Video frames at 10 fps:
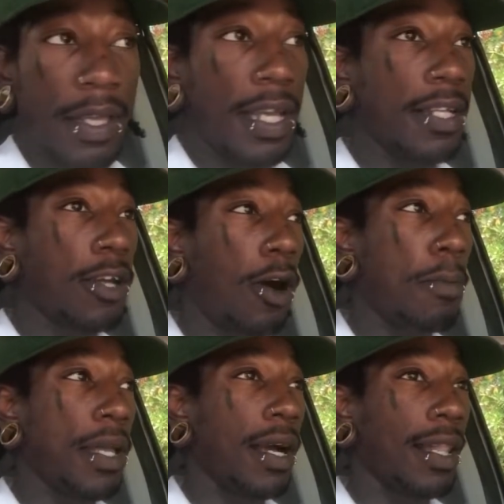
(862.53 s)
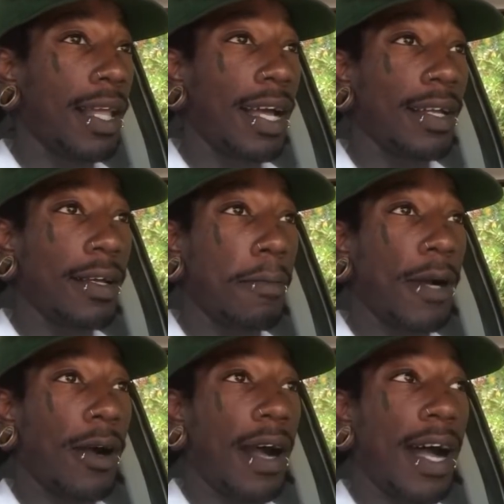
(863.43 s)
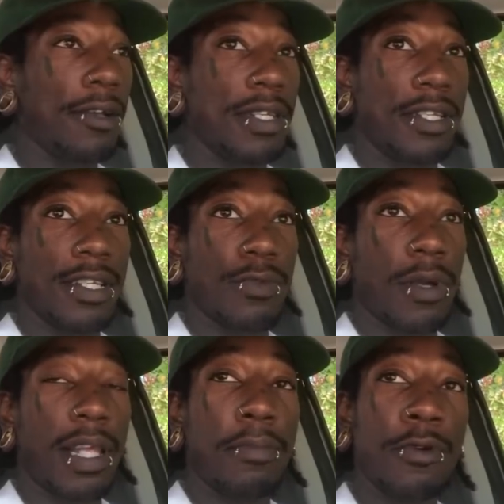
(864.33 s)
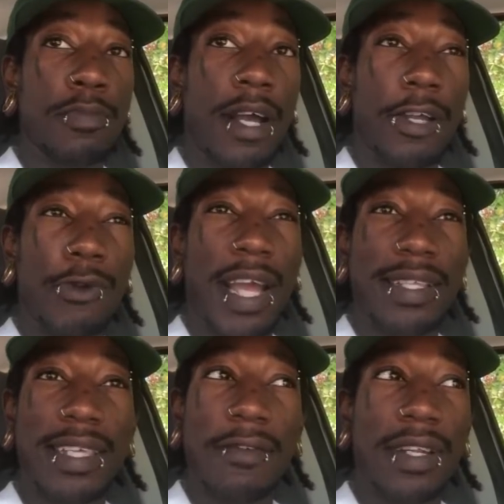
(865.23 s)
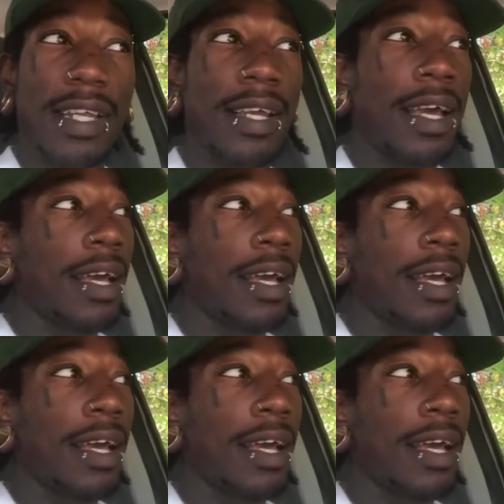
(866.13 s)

He taught me a lot about how to just really boost my creativity.